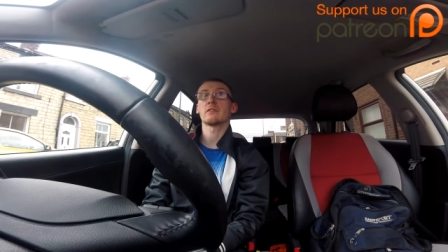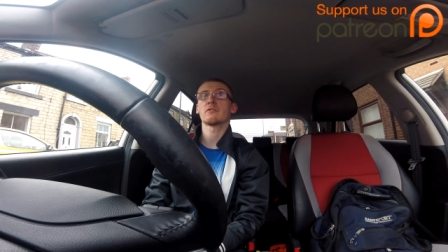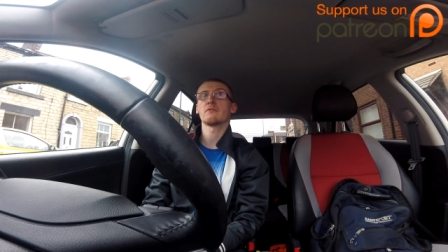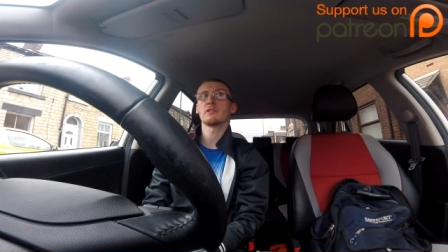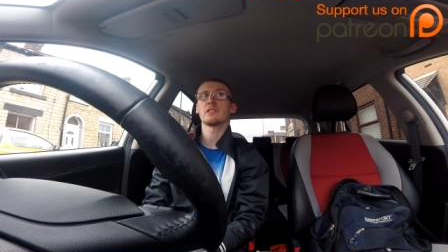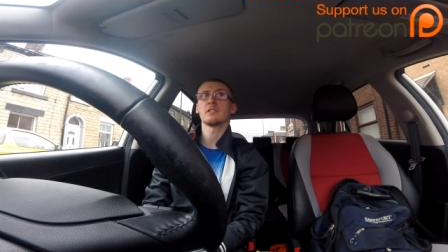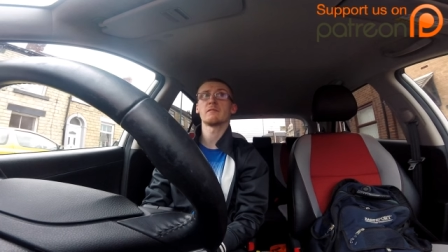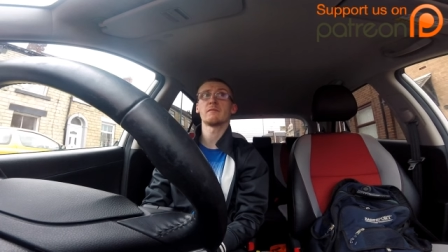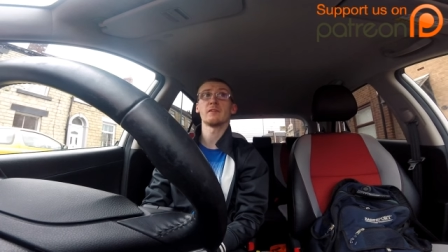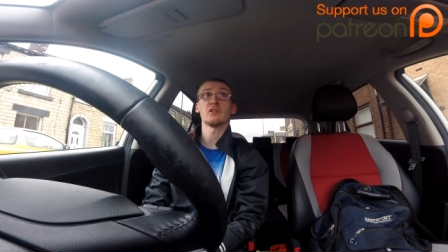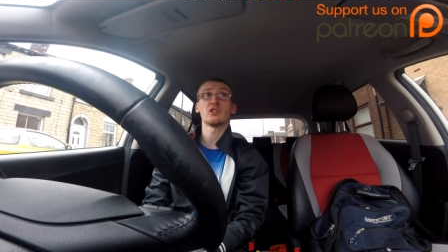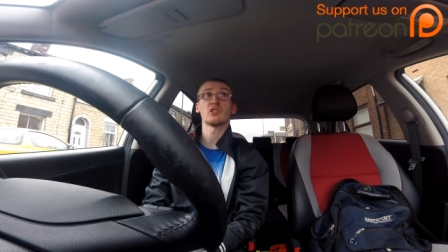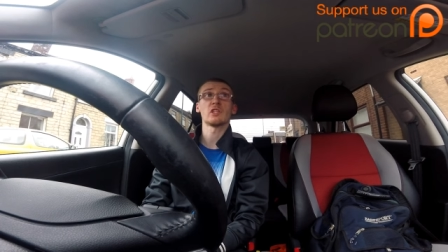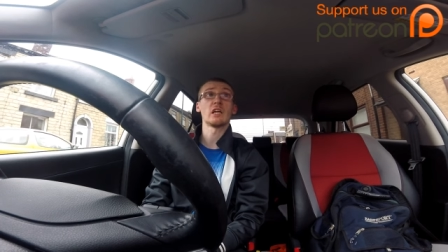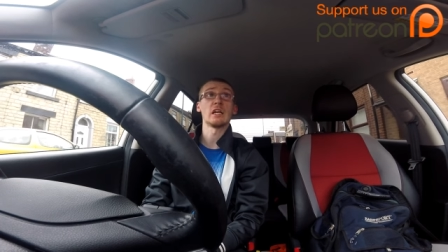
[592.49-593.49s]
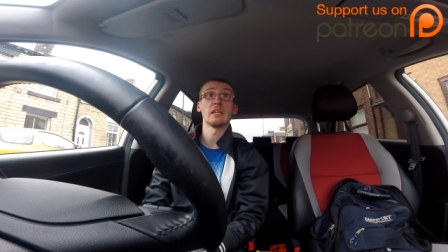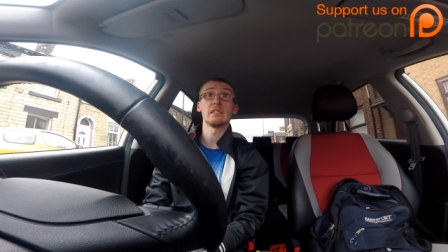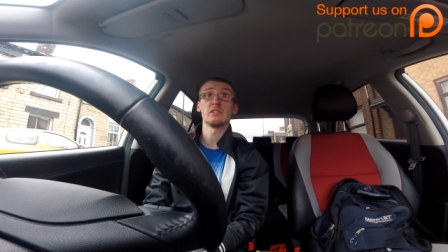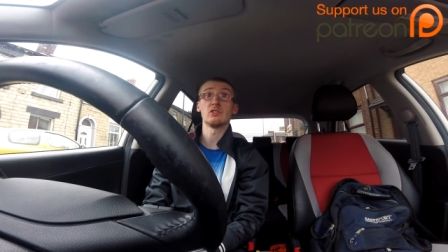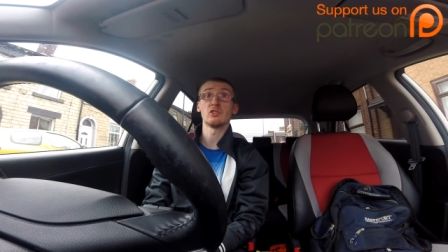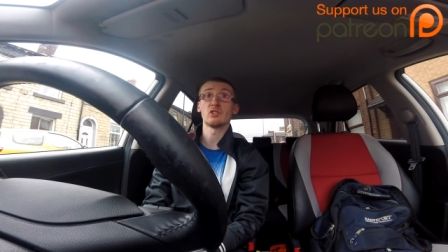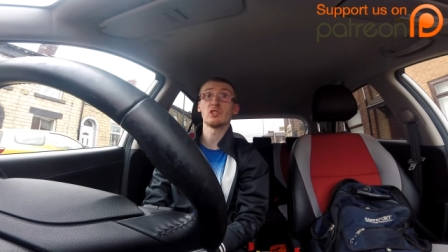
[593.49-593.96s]
Chris has finished that, he
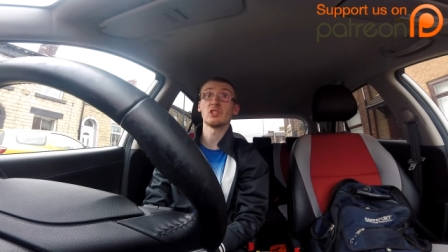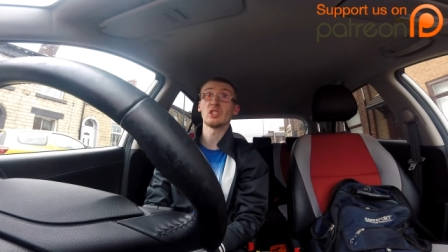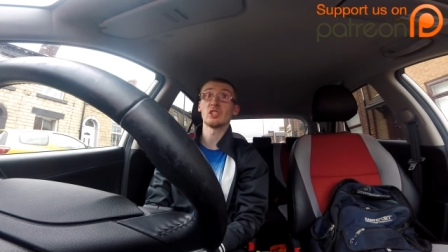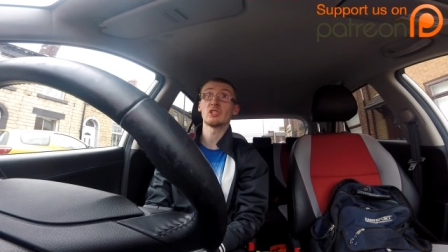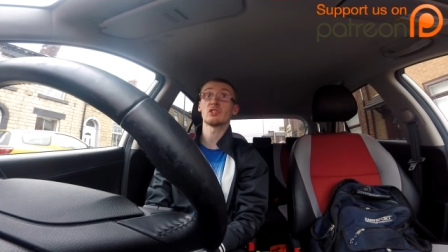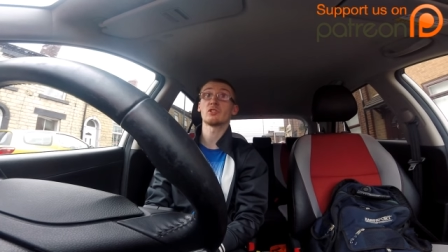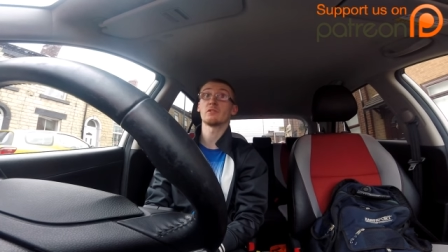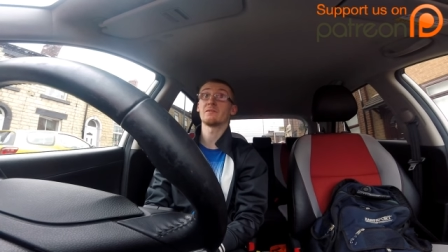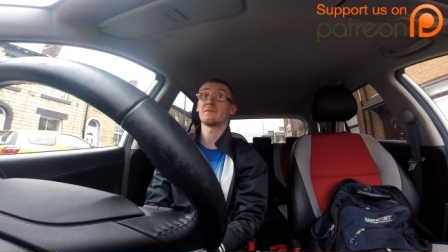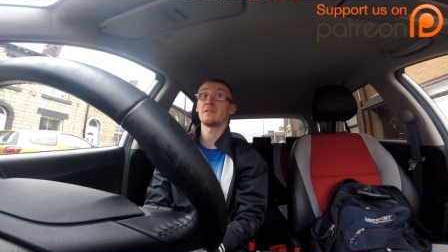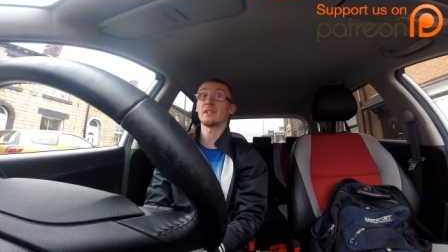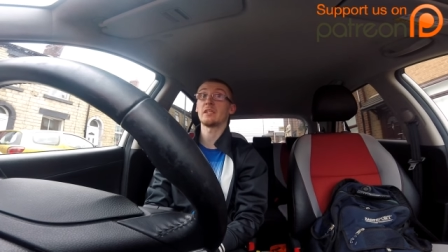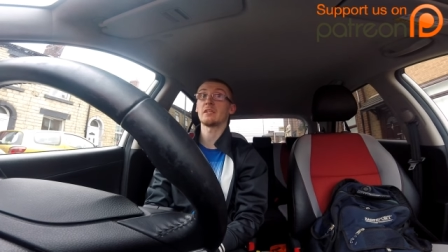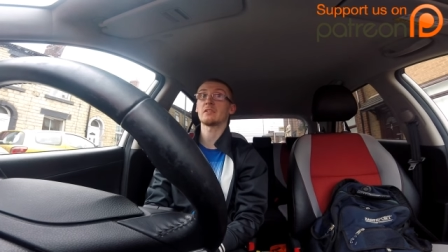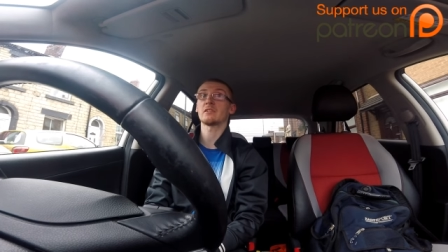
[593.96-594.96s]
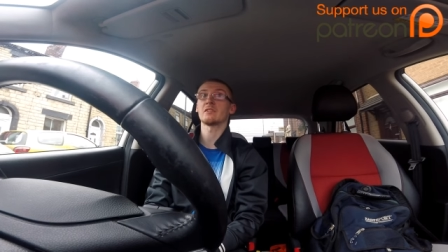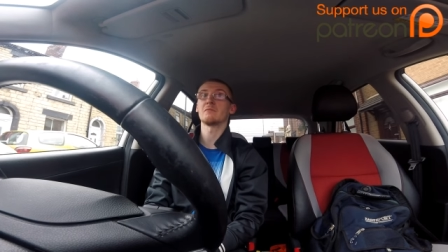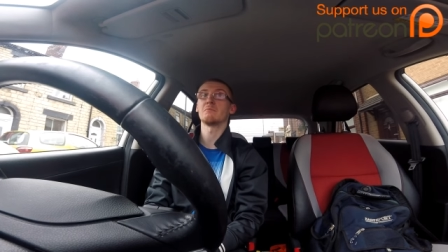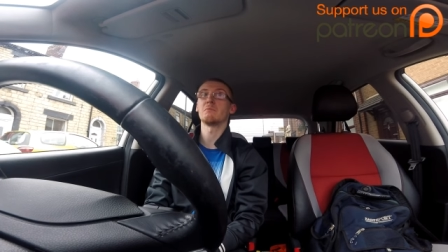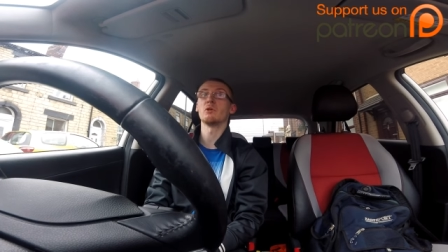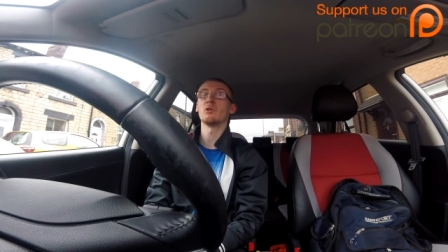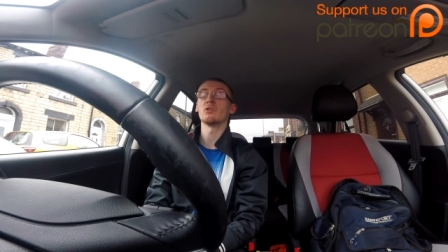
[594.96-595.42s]
just needs to fit it to the
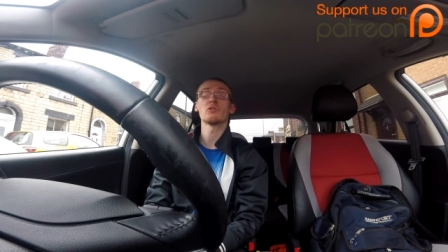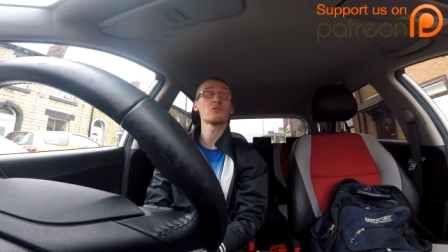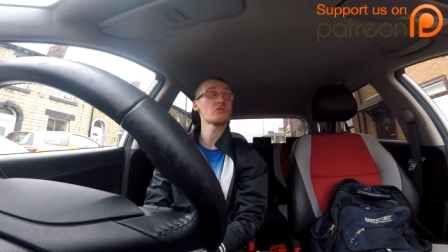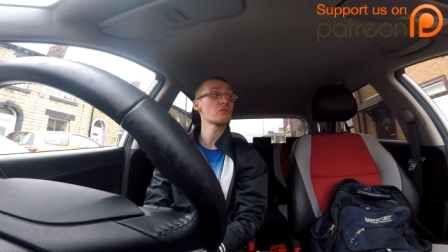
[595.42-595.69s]
bus.